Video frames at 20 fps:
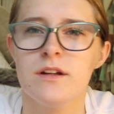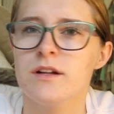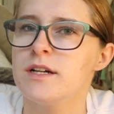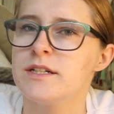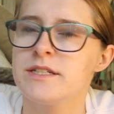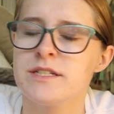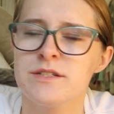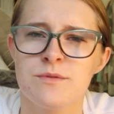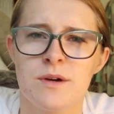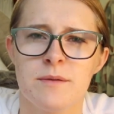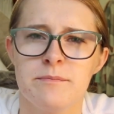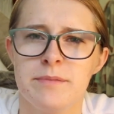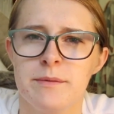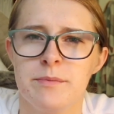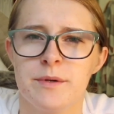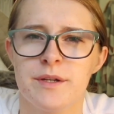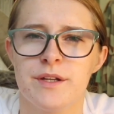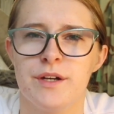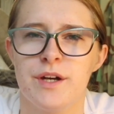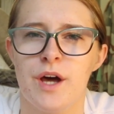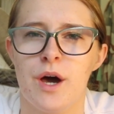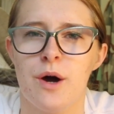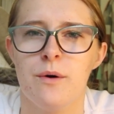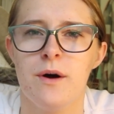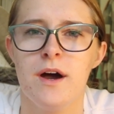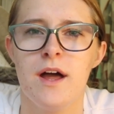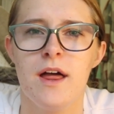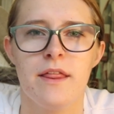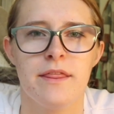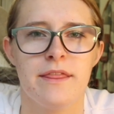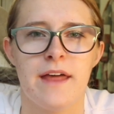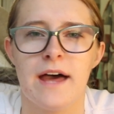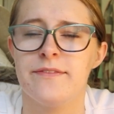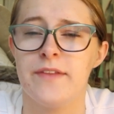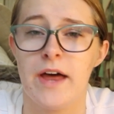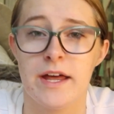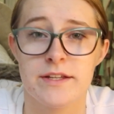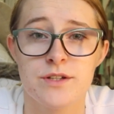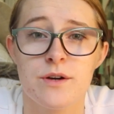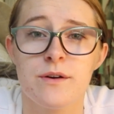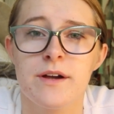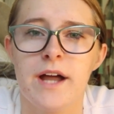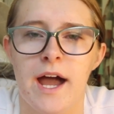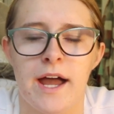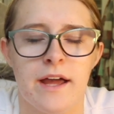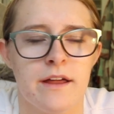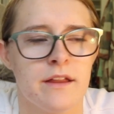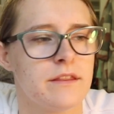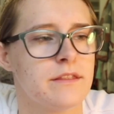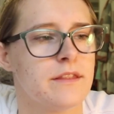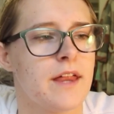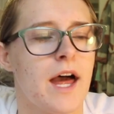I just want people to know that that's okay.